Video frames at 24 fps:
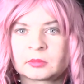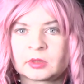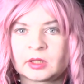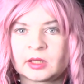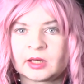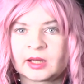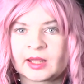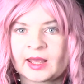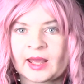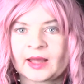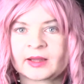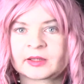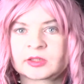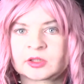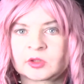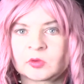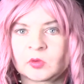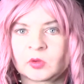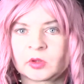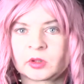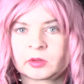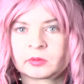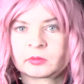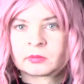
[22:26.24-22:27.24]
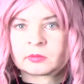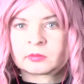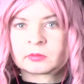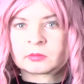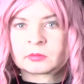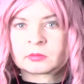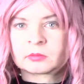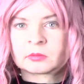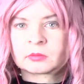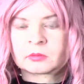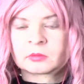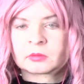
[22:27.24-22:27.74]
and he can't do it.
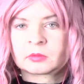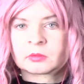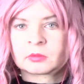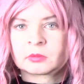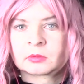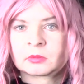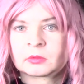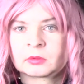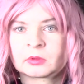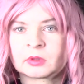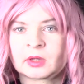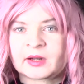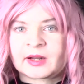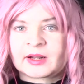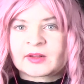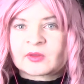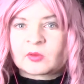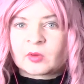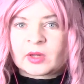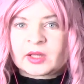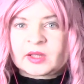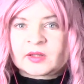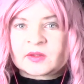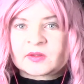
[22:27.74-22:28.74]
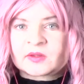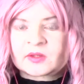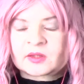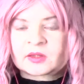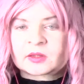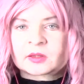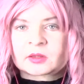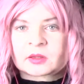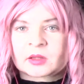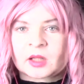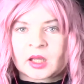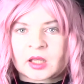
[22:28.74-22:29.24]
And that's why he's
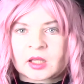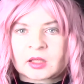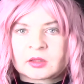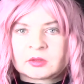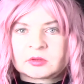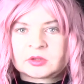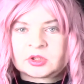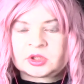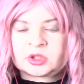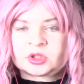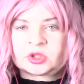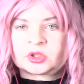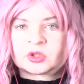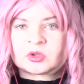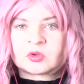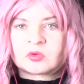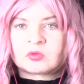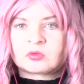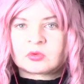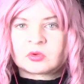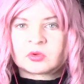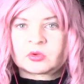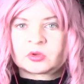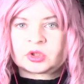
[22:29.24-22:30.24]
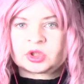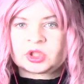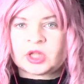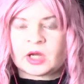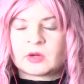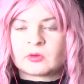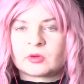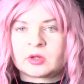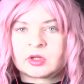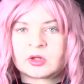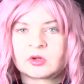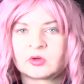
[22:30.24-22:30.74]
like
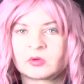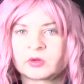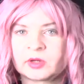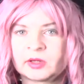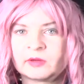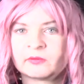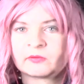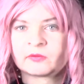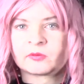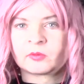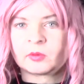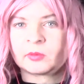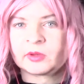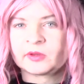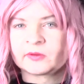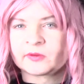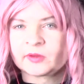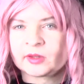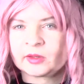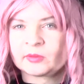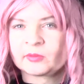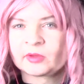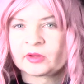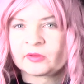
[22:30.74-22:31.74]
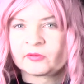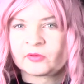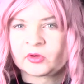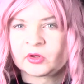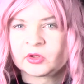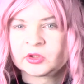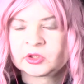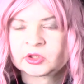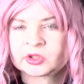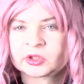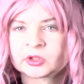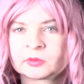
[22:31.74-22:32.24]
shouting in grief when we see him at
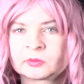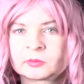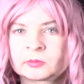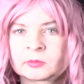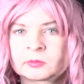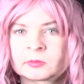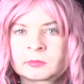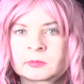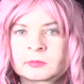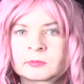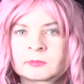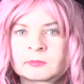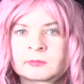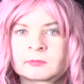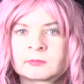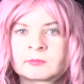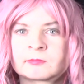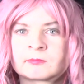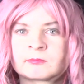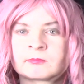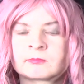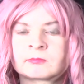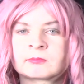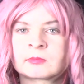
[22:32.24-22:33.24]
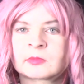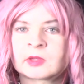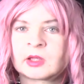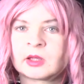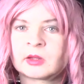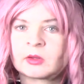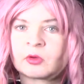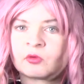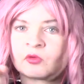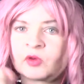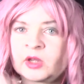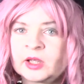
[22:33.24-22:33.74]
first.
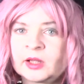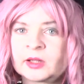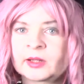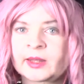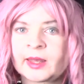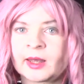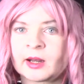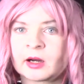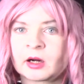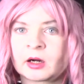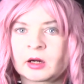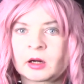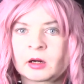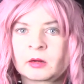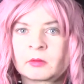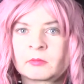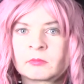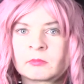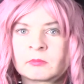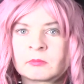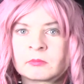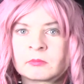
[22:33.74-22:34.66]
And the real killer